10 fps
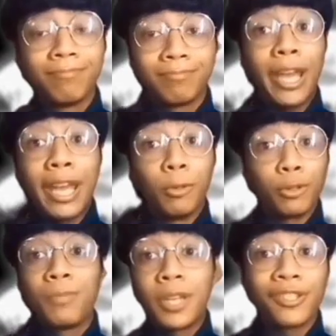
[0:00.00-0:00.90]
able
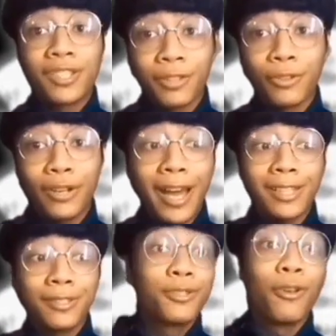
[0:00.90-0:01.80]
to be considered
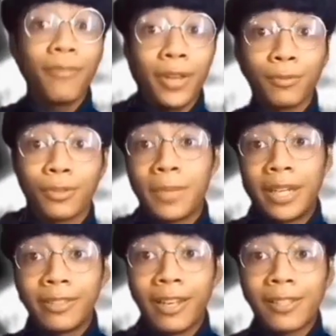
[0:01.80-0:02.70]
as deserving to be
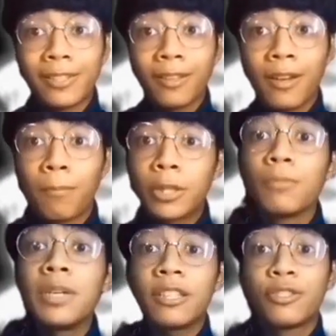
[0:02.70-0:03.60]
in the list, but to
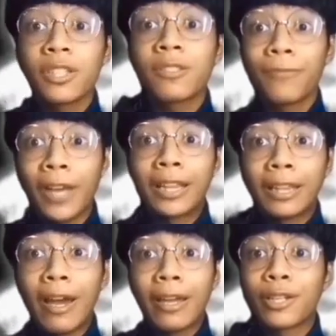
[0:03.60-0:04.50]
me it just felt
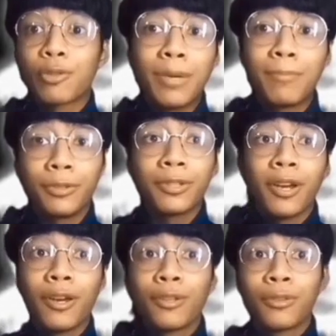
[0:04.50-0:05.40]
like a tribute
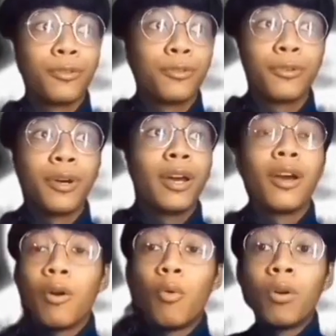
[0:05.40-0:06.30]
to
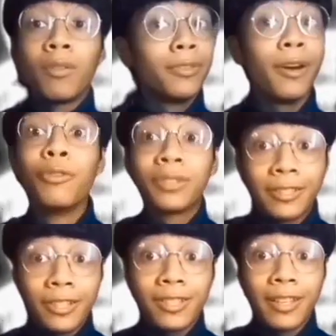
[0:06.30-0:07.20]
the
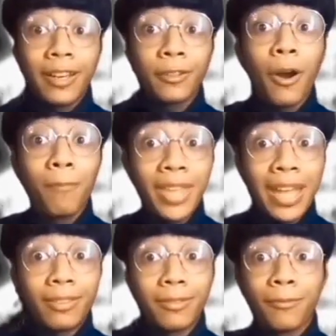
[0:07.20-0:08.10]
footages they can
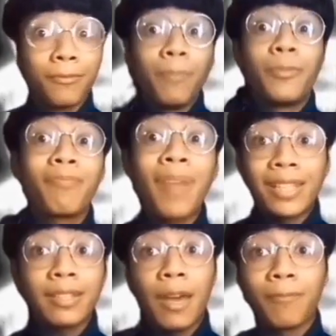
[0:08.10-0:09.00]
obtain from their
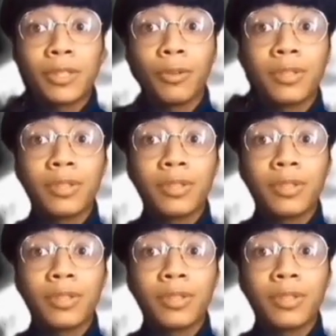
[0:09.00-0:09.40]
past episodes.